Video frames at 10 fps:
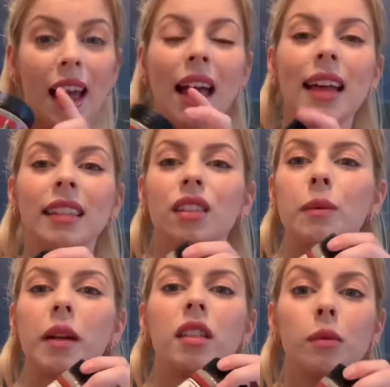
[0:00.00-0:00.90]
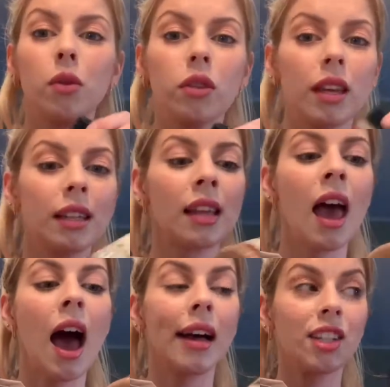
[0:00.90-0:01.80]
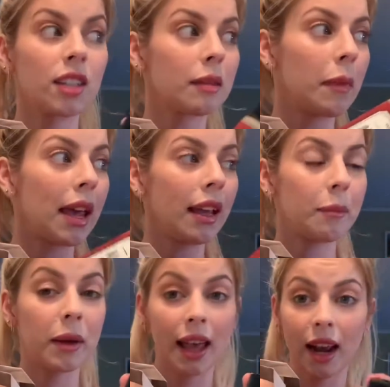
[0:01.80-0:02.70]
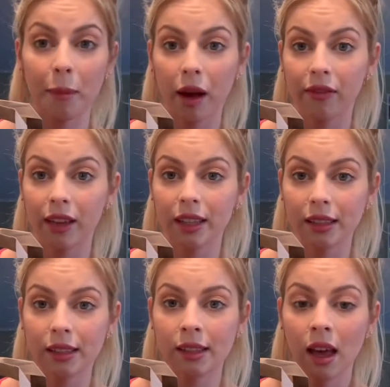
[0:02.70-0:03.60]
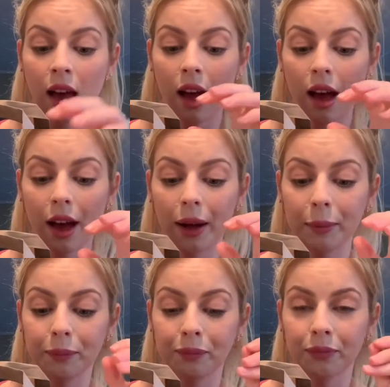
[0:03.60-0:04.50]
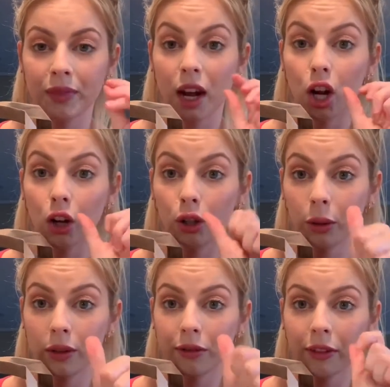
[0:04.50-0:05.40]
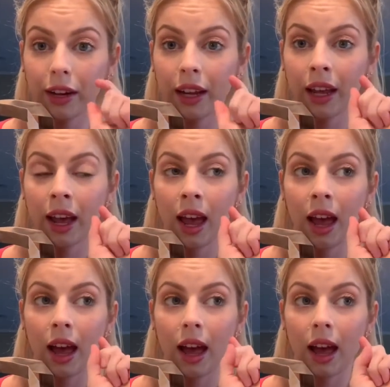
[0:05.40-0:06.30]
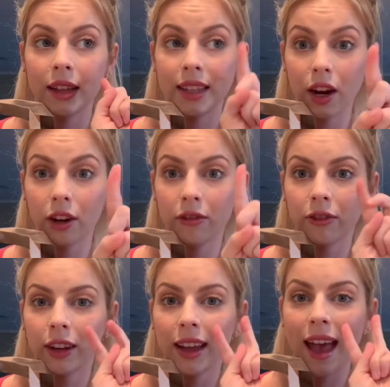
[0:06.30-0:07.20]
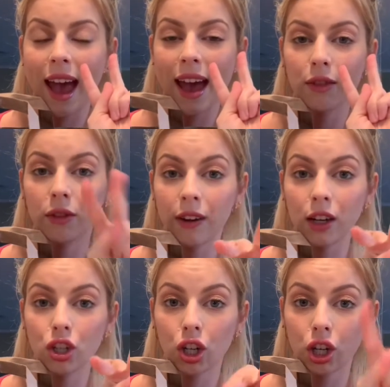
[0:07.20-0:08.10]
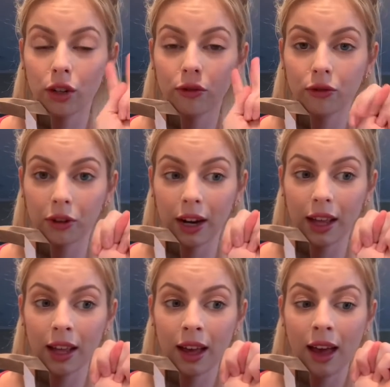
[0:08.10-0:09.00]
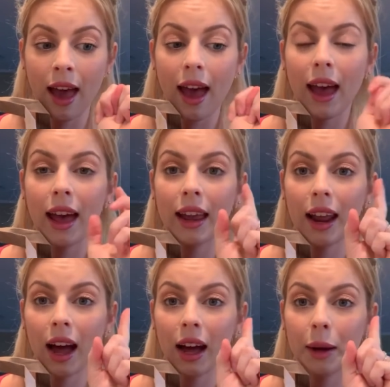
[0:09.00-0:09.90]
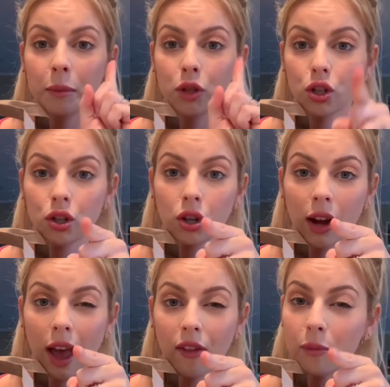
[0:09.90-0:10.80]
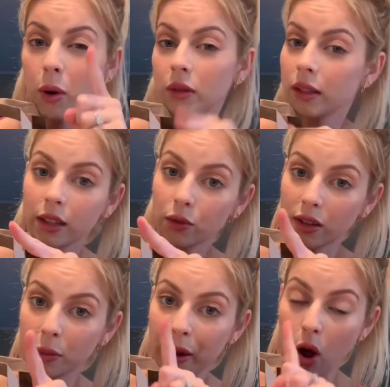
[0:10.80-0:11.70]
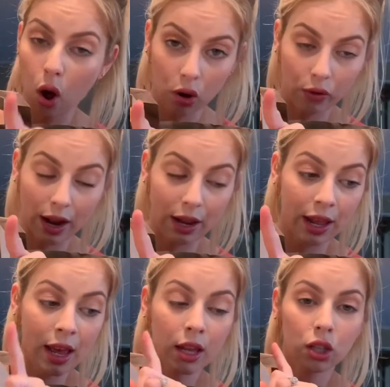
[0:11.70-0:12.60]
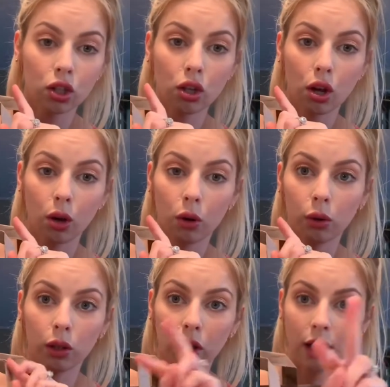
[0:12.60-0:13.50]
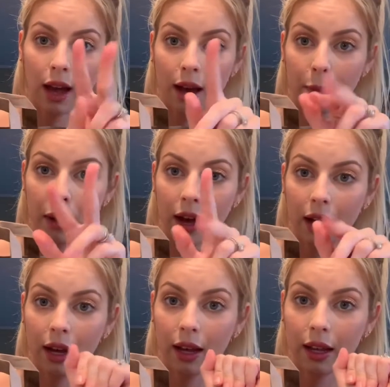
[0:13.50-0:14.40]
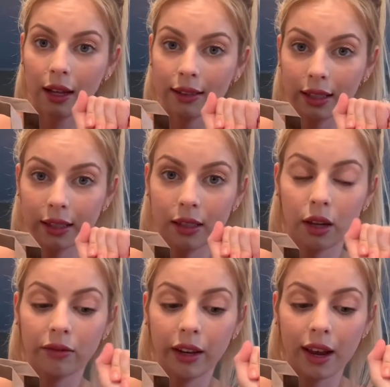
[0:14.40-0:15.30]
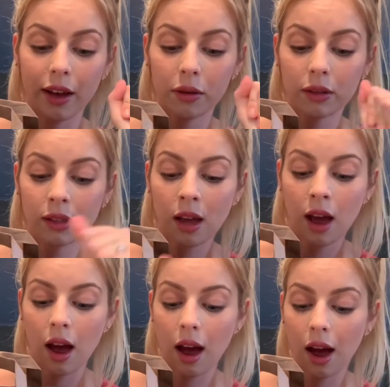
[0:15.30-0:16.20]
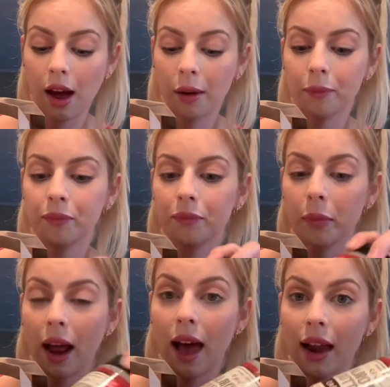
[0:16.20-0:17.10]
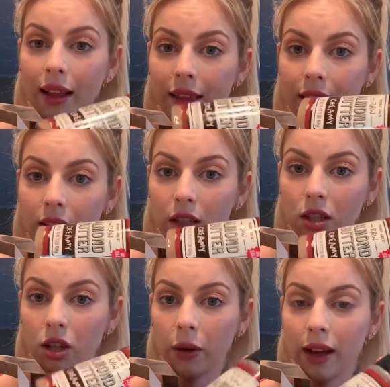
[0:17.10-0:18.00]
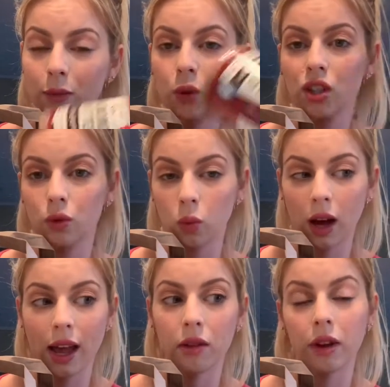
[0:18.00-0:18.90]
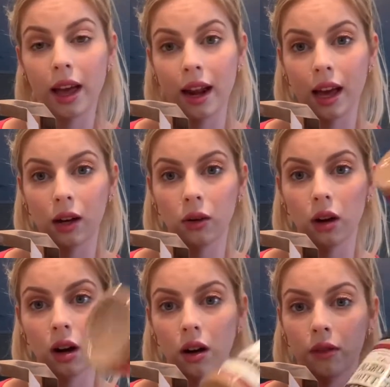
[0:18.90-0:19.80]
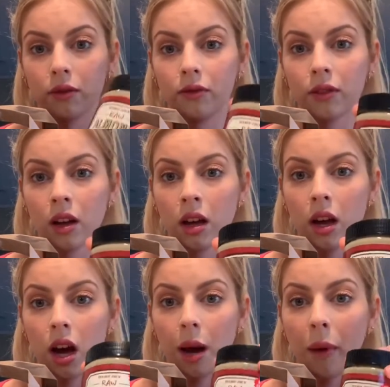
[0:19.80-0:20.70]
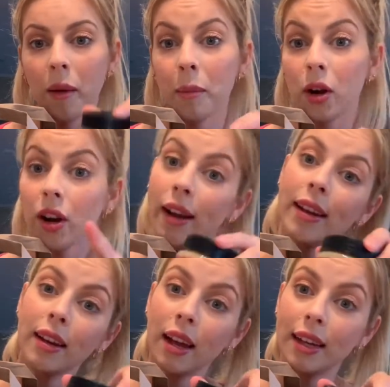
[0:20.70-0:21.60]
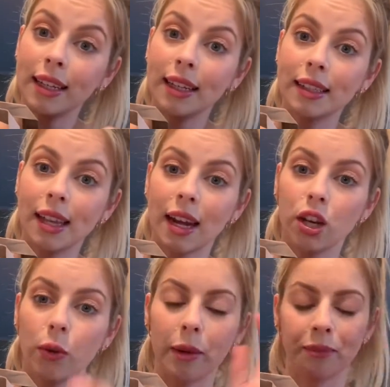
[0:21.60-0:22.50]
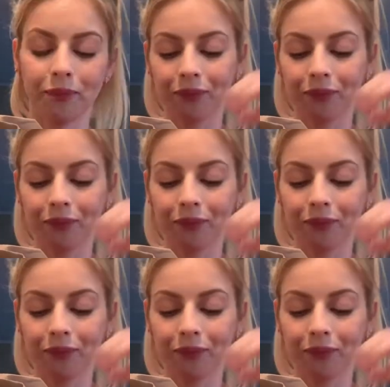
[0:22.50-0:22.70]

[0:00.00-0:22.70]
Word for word: I add these to my smoothies. I just made banana muffins um, that are gluten-free, uh, dairy-free, and refined sugar-free. And I'm sure I have posted this recipe already, so look at my list of videos. Um, but I added this to it, which is why I ran out of um, butter and I needed to get a new one.